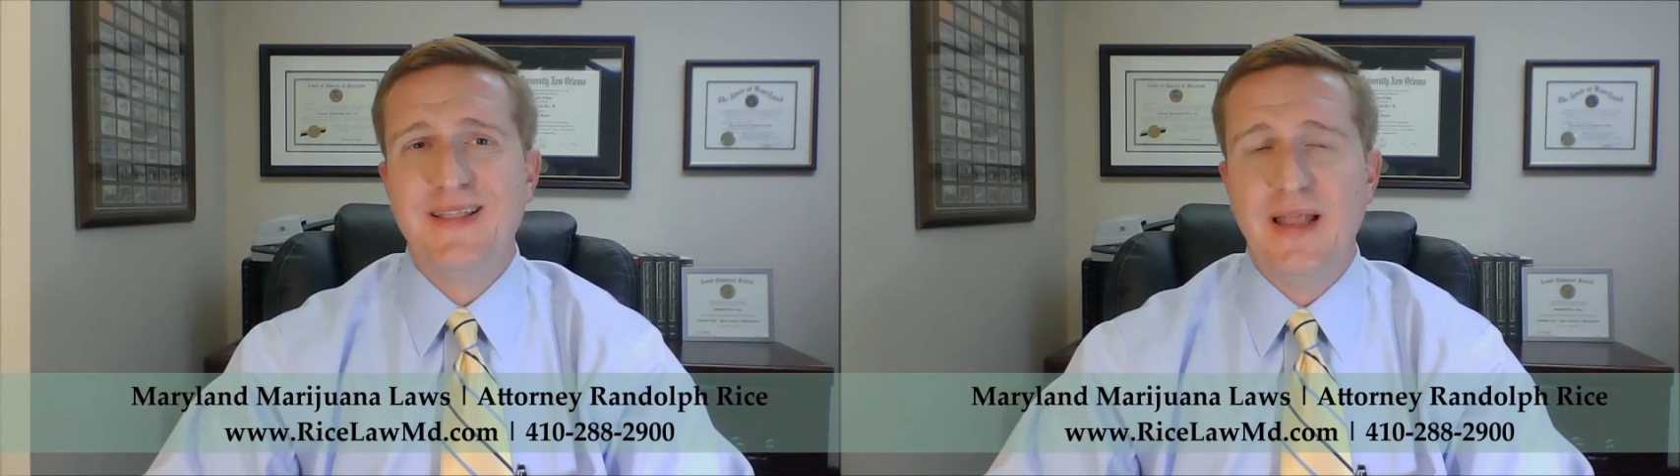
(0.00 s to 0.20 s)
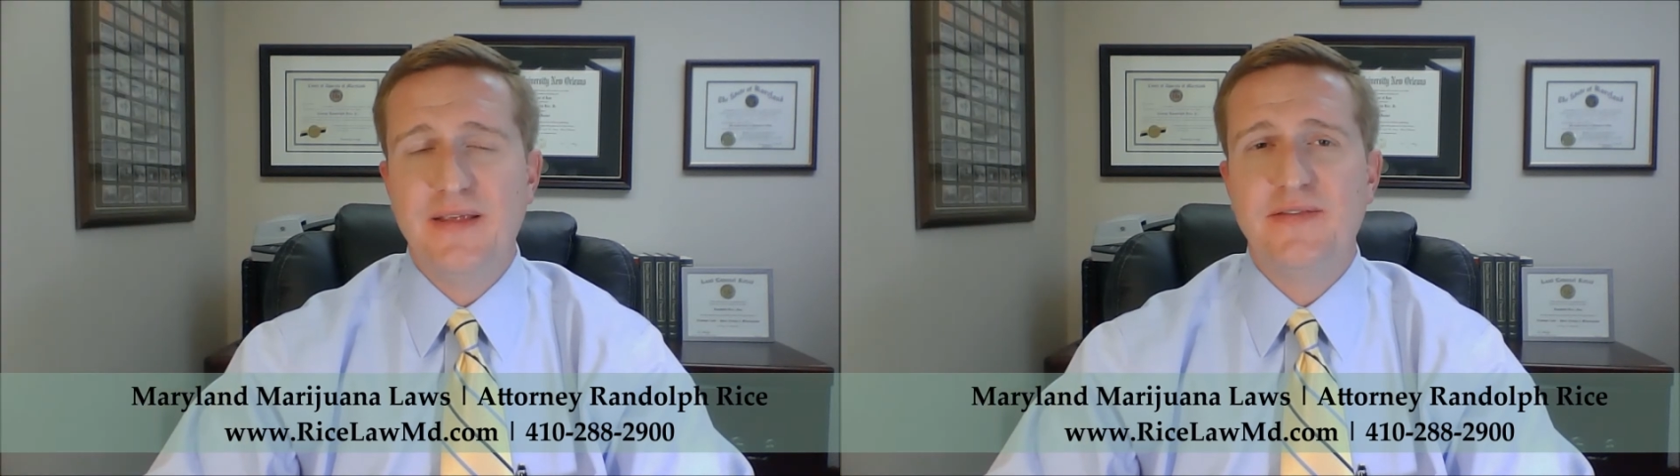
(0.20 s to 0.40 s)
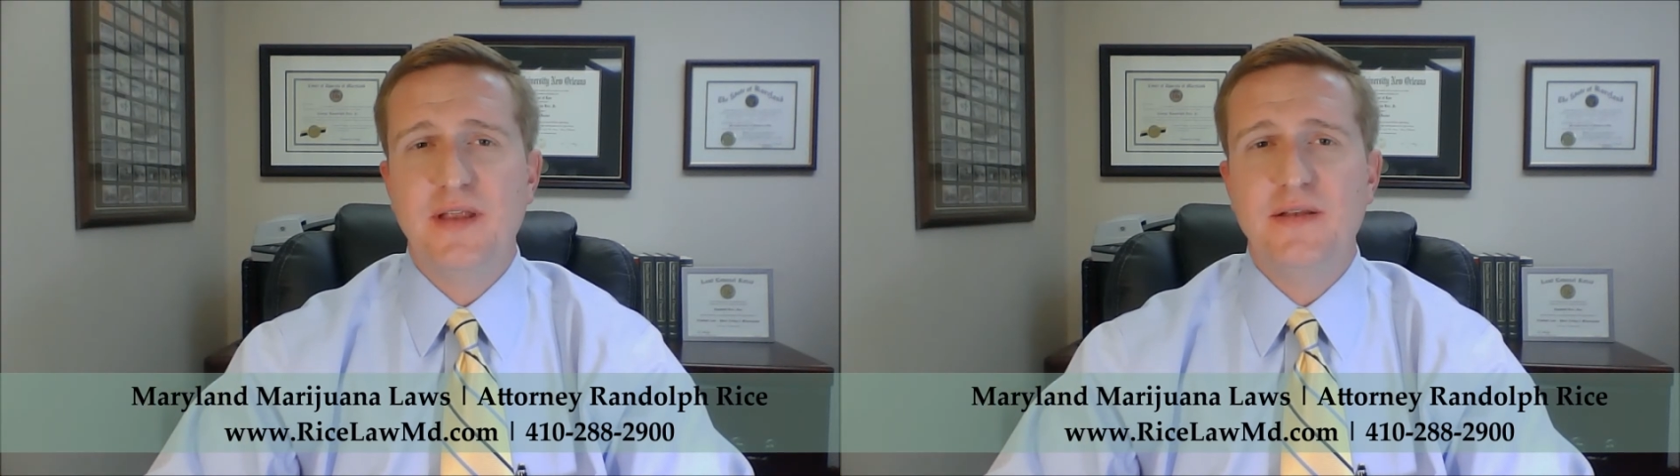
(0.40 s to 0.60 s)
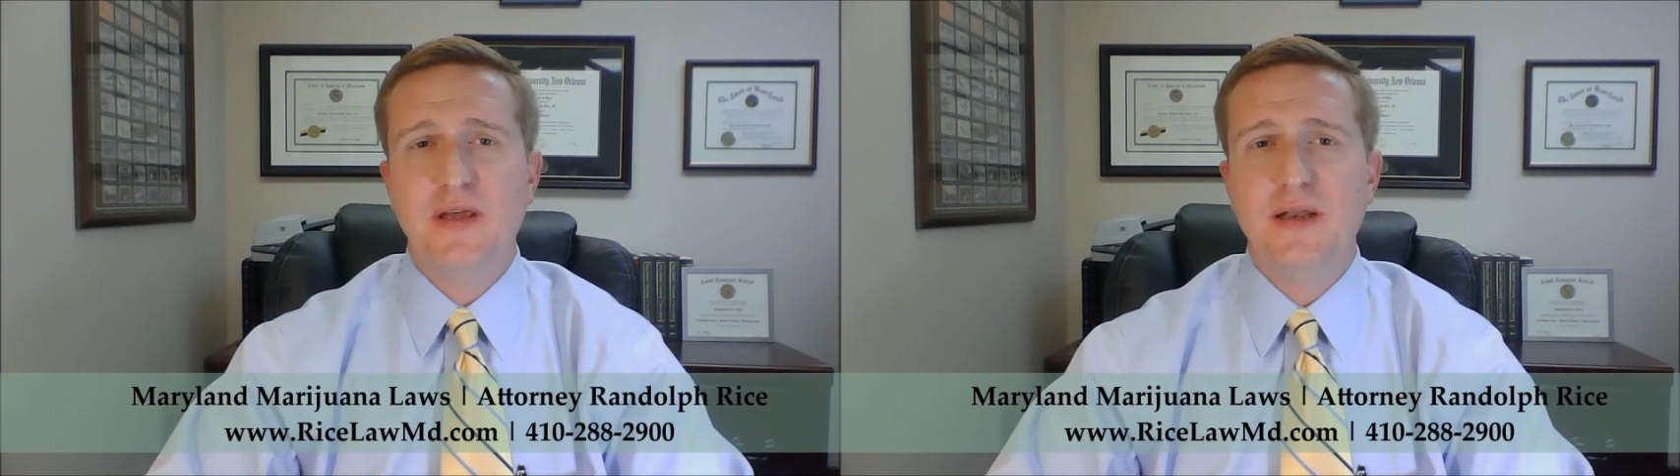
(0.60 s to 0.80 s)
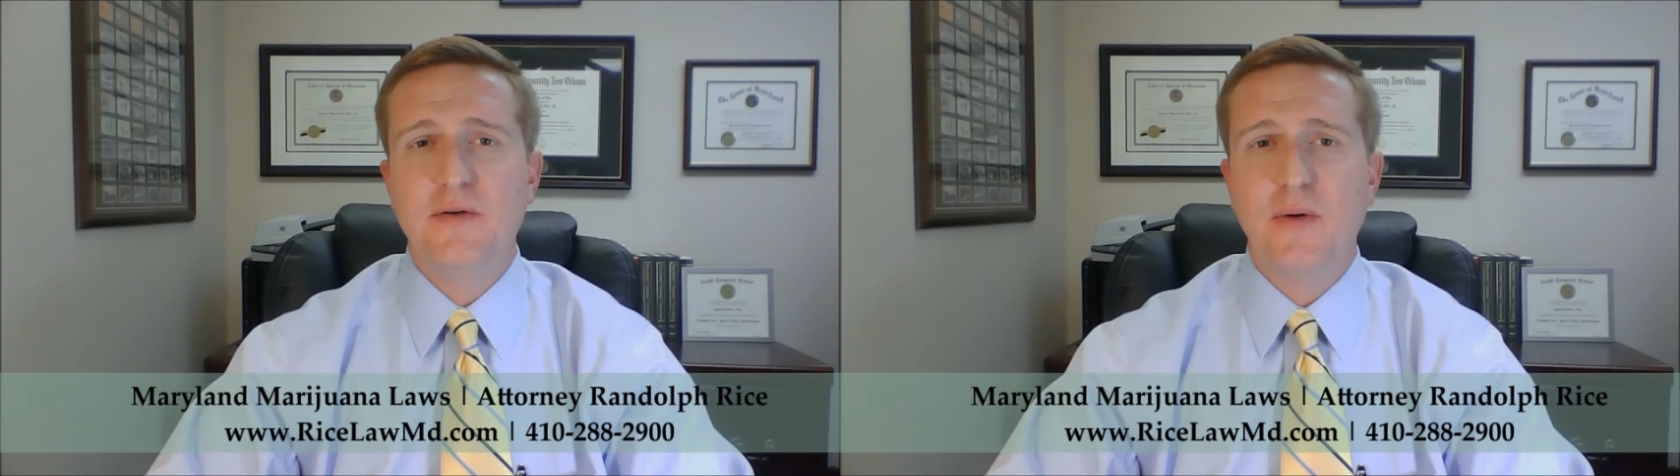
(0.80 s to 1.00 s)
less than
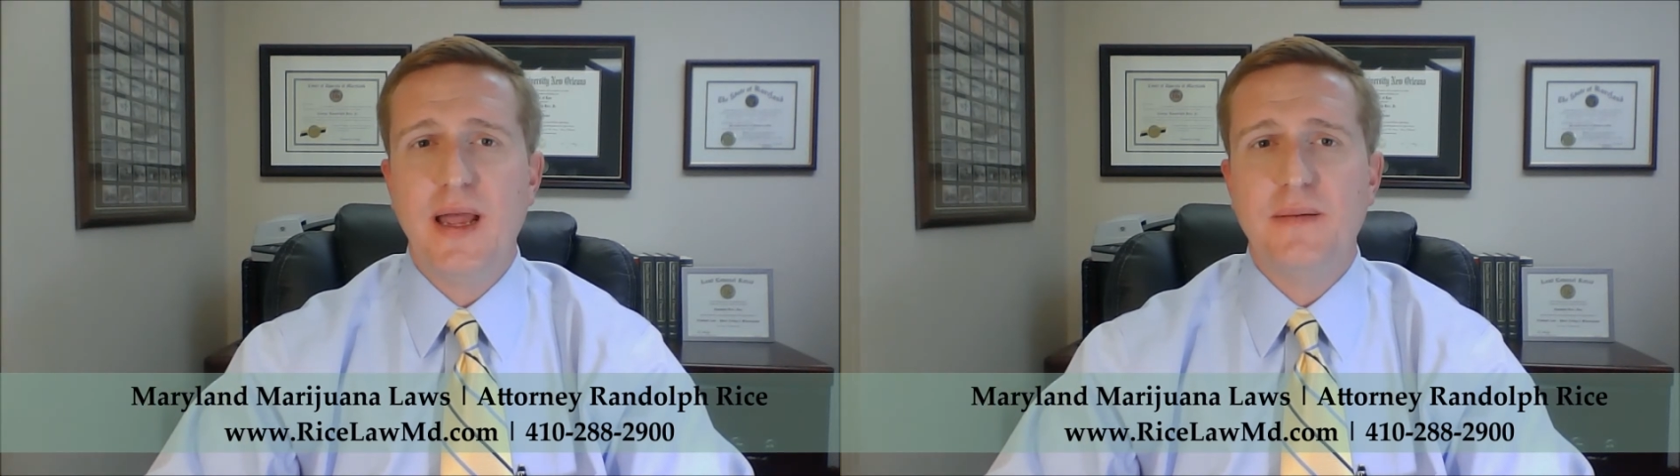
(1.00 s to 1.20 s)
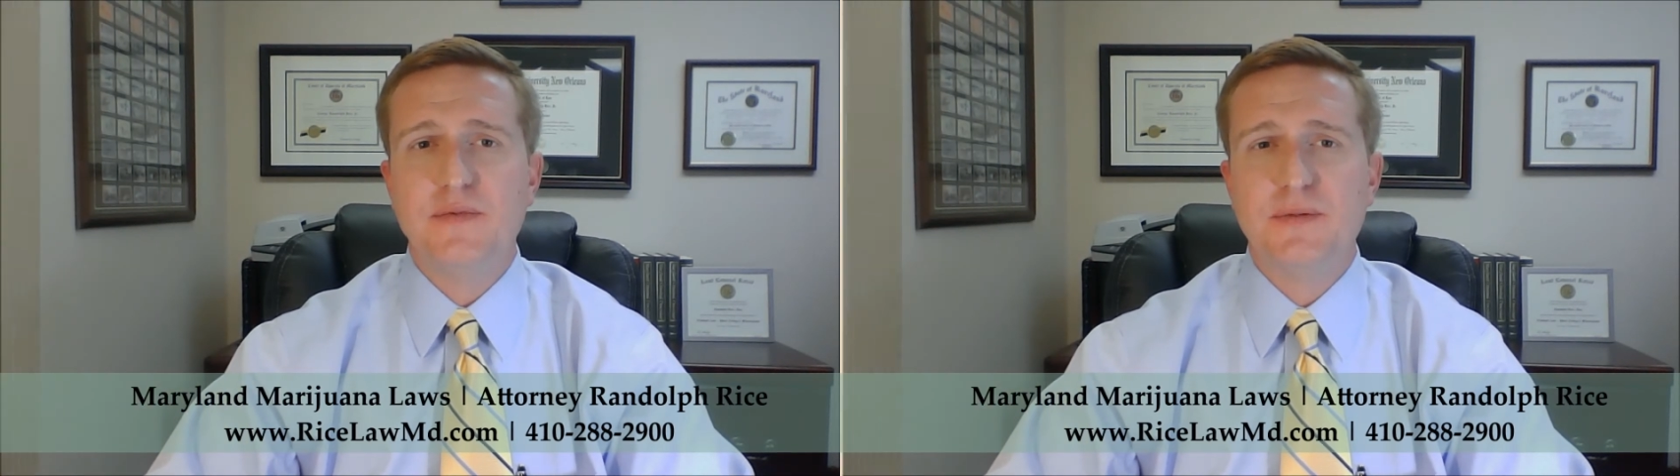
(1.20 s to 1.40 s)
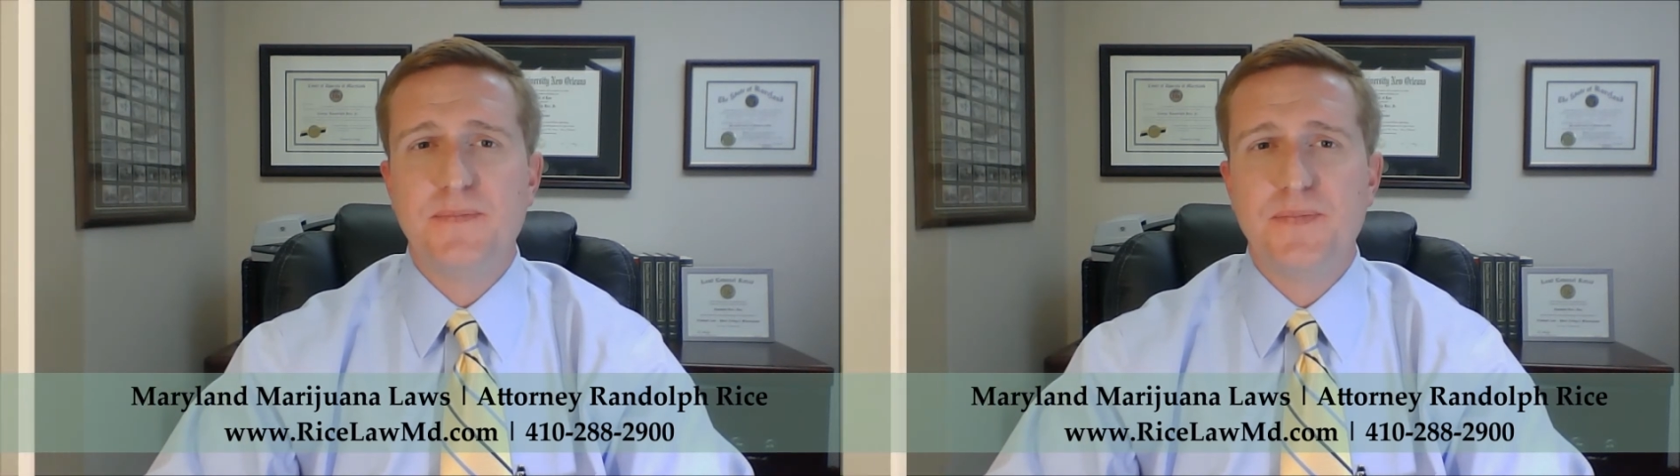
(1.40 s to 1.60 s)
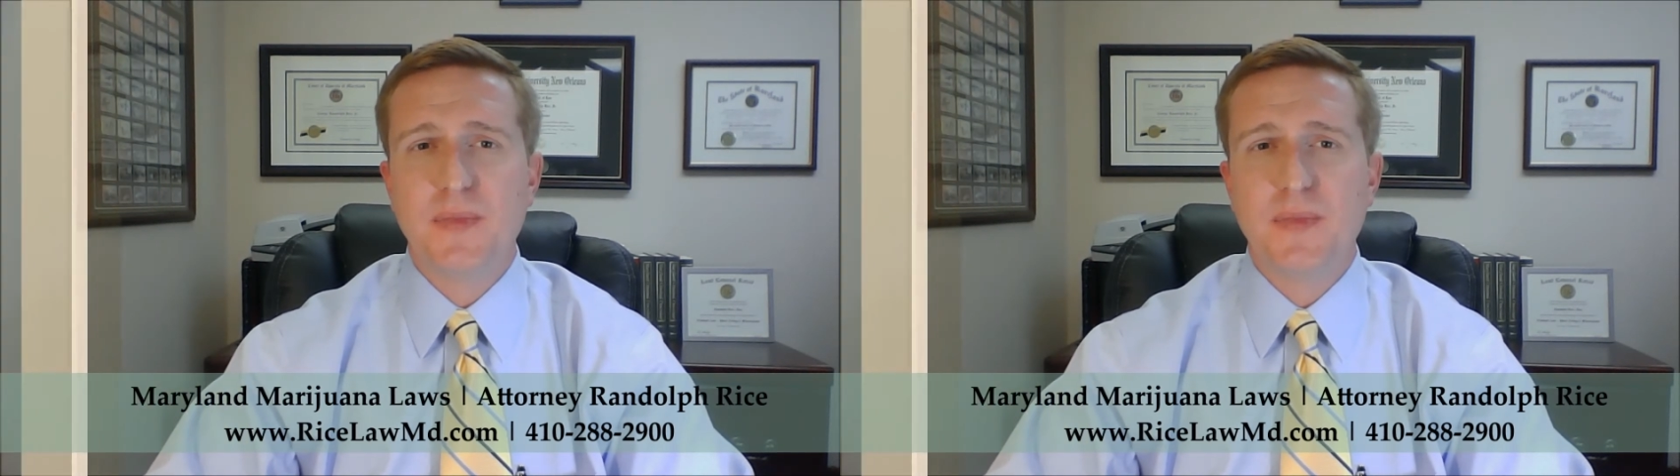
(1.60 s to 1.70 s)
ten grams.